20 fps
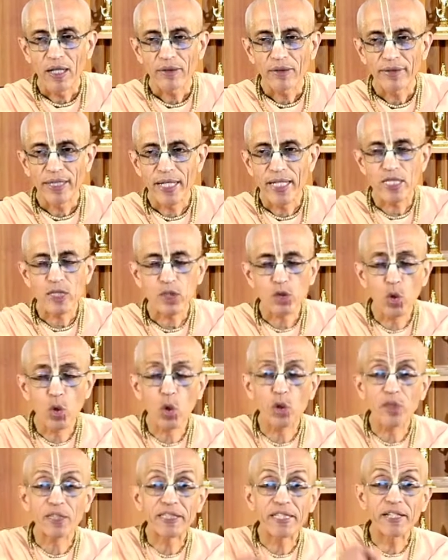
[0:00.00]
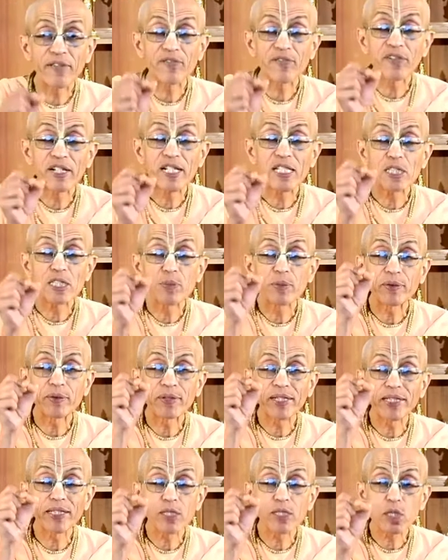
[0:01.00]
there is no difference
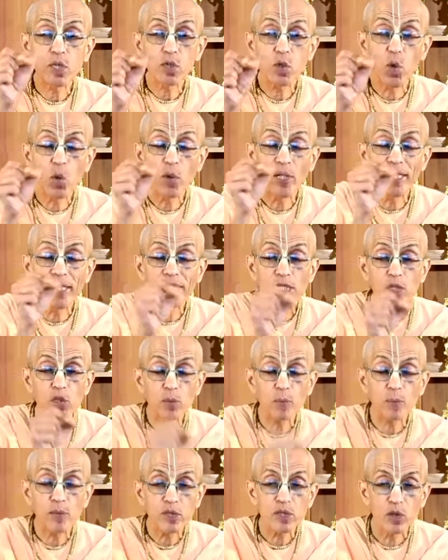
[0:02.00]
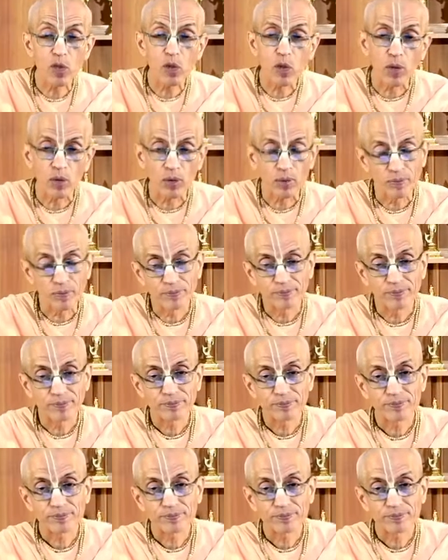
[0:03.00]
between the soul and the super soul.